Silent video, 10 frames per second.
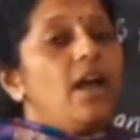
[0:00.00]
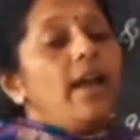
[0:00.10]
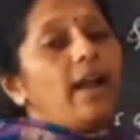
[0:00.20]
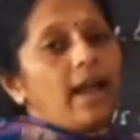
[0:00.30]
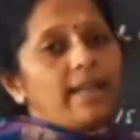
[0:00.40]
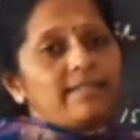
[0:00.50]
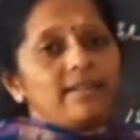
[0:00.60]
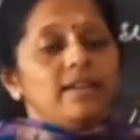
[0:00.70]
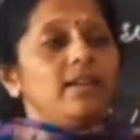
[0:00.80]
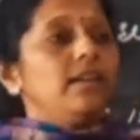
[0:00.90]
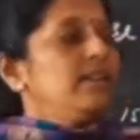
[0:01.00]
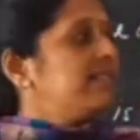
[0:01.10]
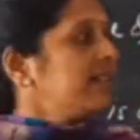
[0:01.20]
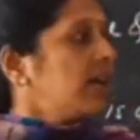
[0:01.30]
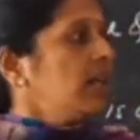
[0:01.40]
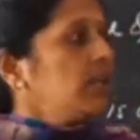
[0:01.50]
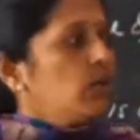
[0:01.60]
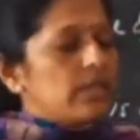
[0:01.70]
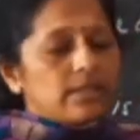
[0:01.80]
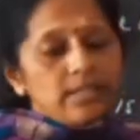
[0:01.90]
As it is
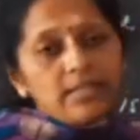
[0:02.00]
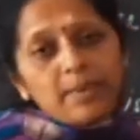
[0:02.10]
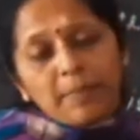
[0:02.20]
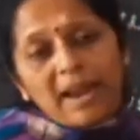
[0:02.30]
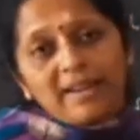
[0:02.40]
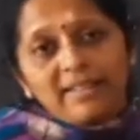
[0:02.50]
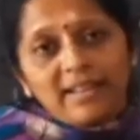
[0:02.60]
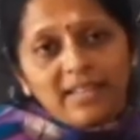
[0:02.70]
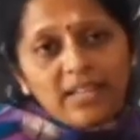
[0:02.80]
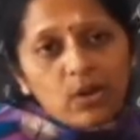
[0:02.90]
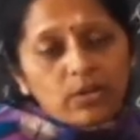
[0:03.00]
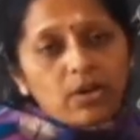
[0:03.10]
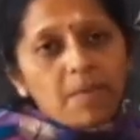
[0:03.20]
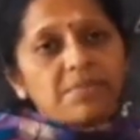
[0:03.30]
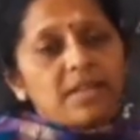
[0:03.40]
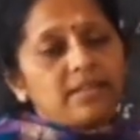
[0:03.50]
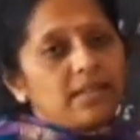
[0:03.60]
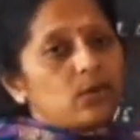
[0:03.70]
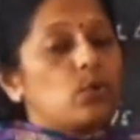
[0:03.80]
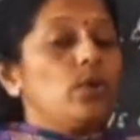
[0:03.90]
continuously, the plants are there or crops are
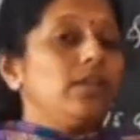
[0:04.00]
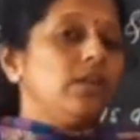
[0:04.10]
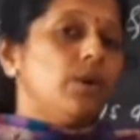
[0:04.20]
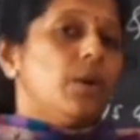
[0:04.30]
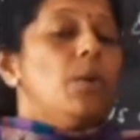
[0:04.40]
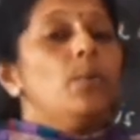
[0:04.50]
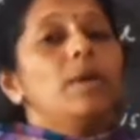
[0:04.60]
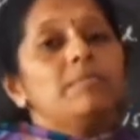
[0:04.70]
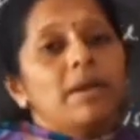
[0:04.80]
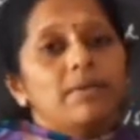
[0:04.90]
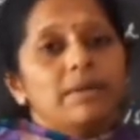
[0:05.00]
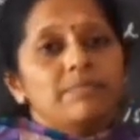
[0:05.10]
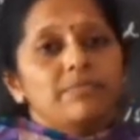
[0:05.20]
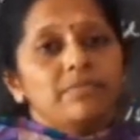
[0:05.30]
there growing one by one.